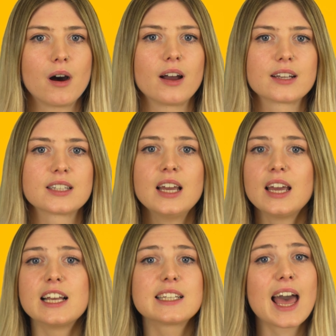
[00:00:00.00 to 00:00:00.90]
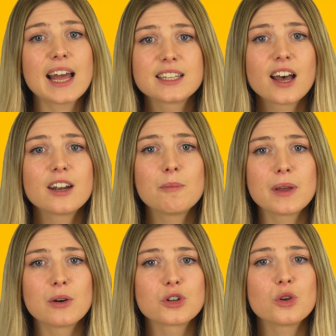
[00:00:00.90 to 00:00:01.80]
bikes. Its head-turner
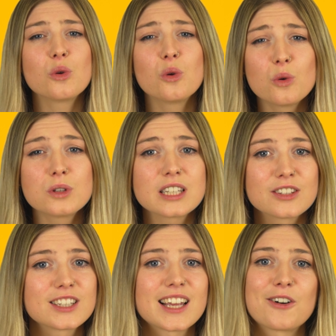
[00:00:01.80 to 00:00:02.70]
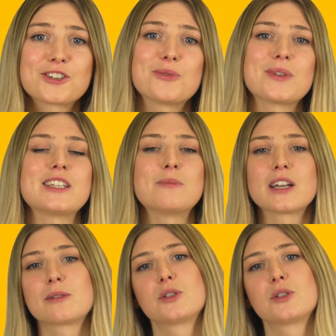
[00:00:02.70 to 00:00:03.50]
build oozes nostalgia with its mix